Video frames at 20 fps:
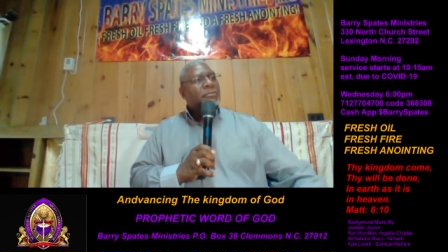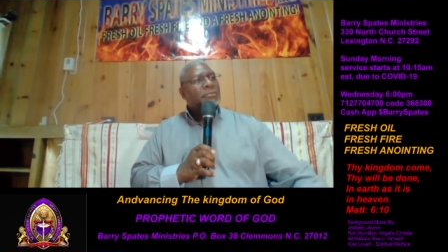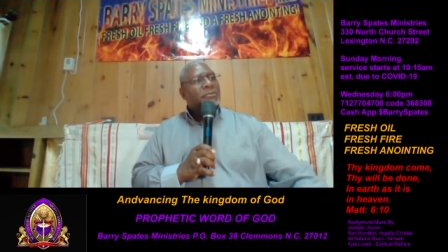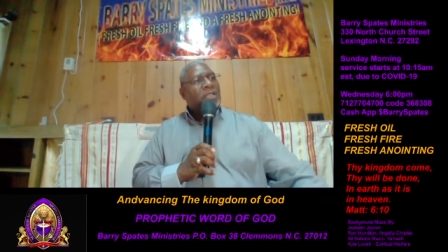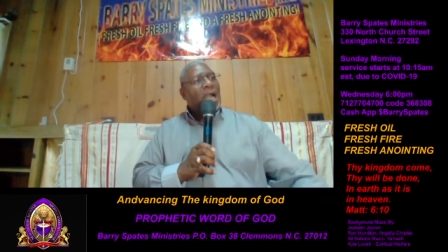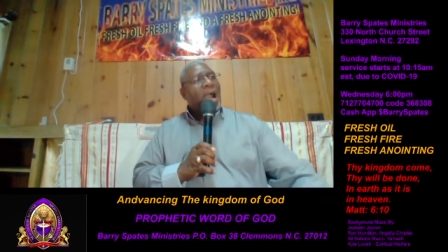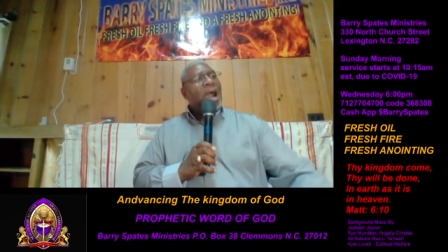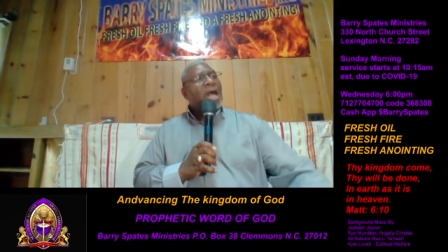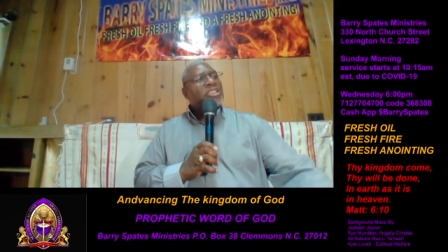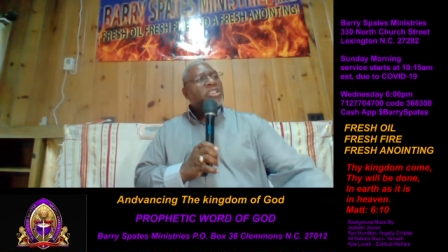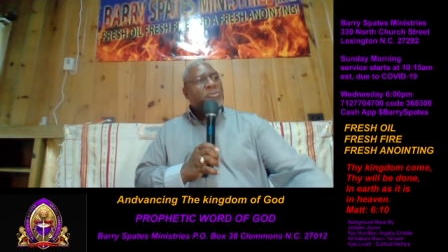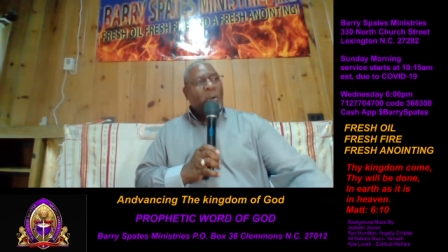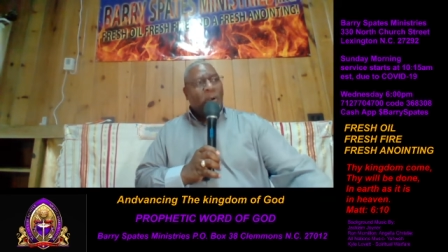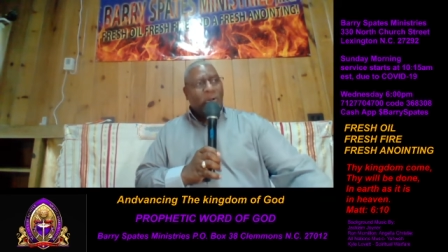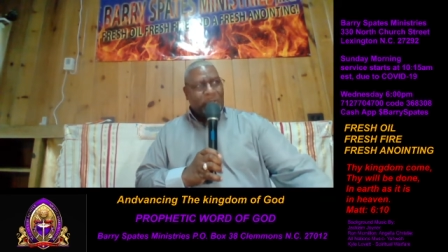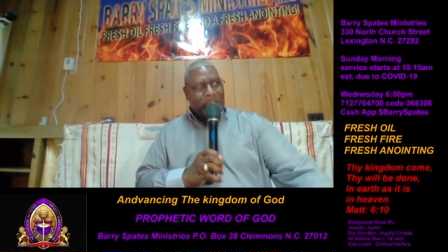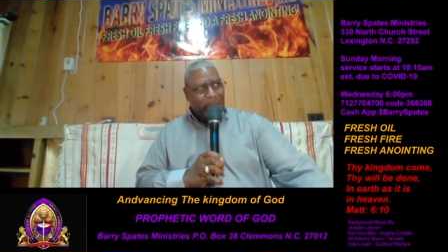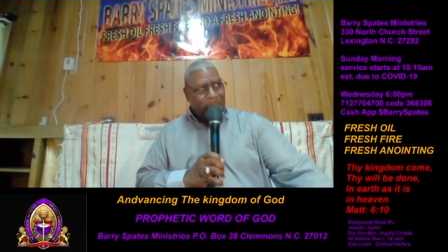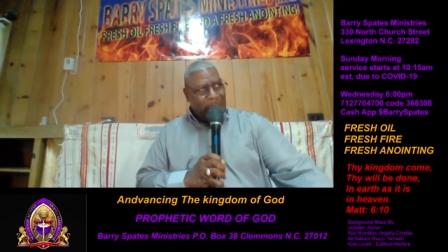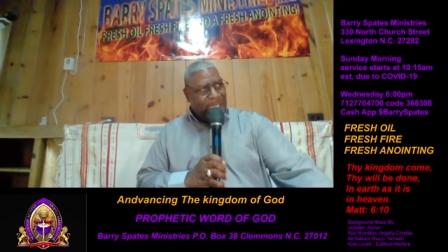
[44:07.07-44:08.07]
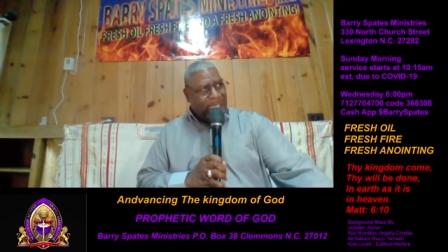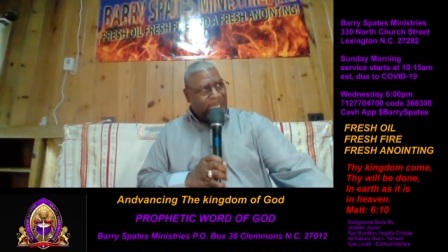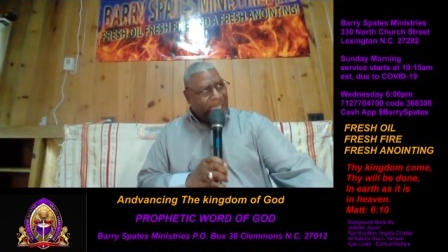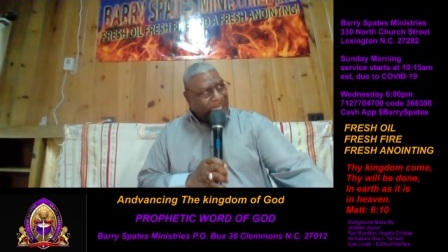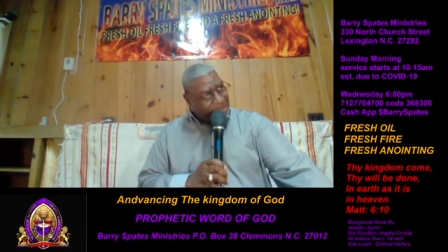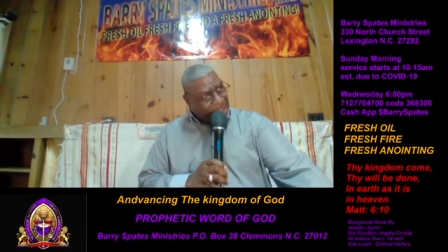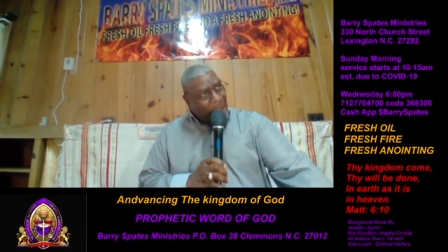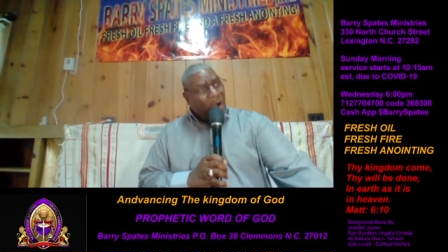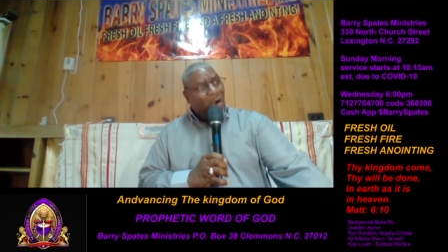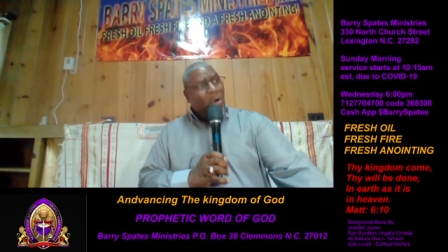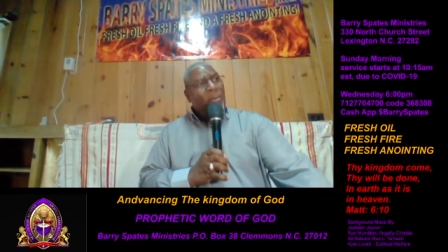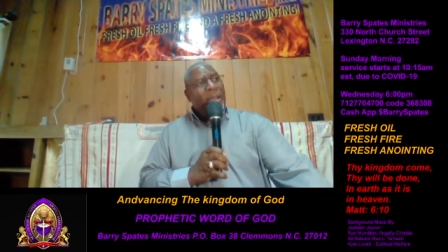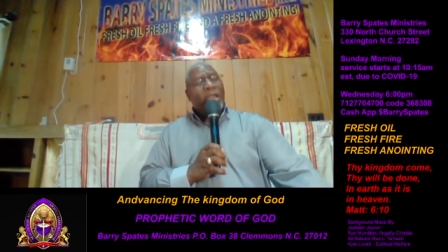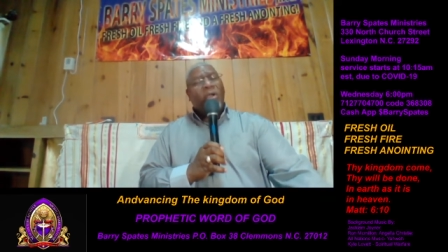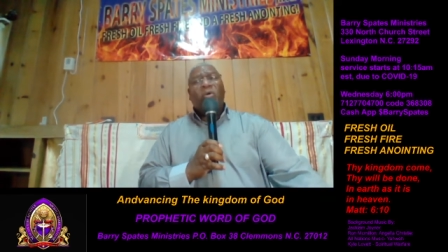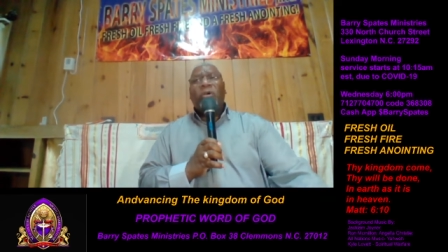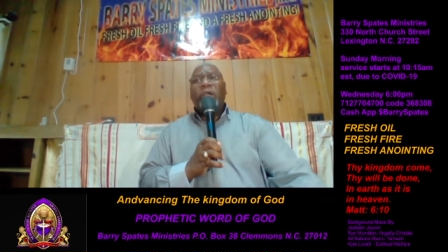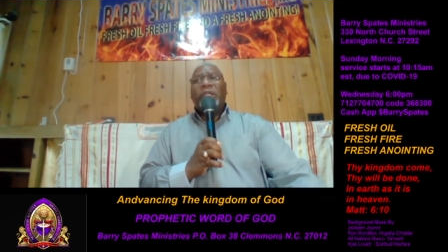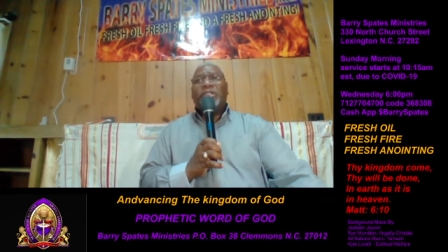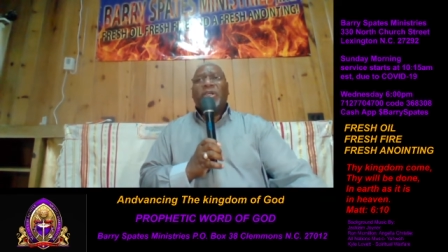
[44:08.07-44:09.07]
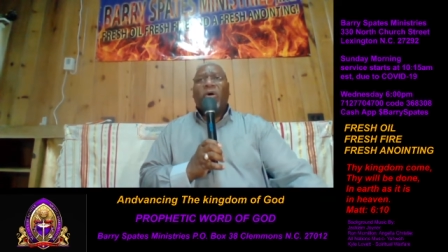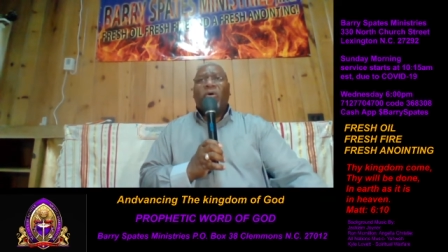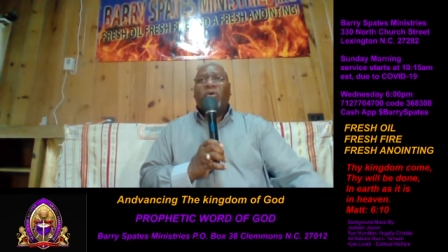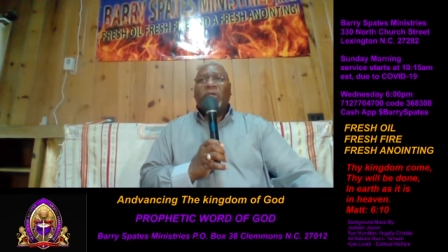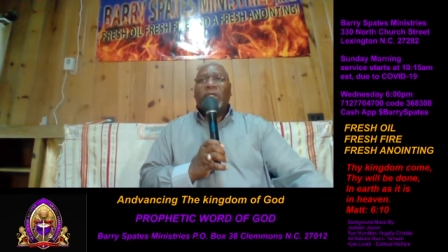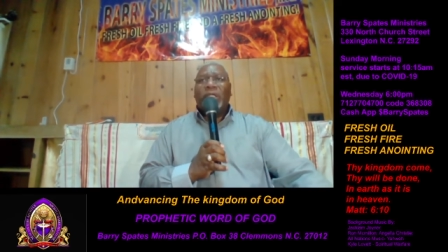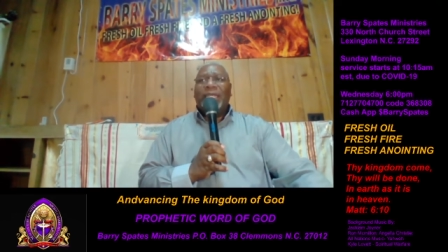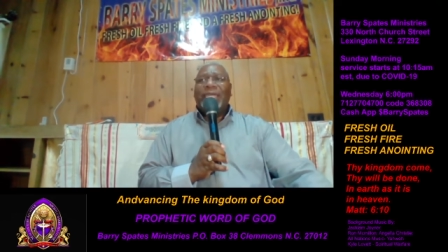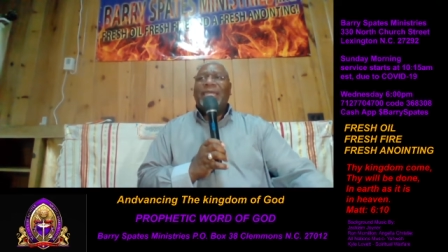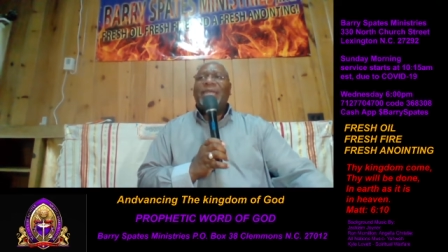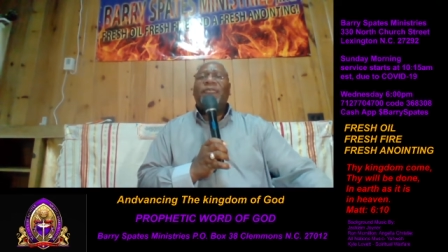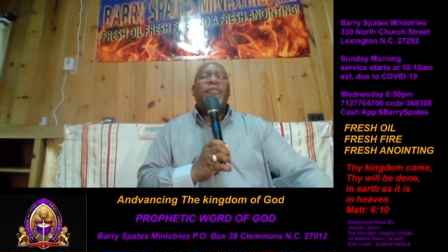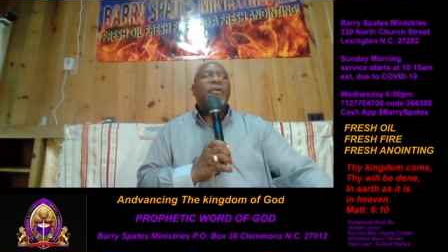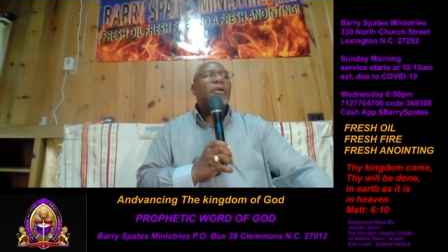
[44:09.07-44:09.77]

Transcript: God spoke to me. He told me who he told to leave.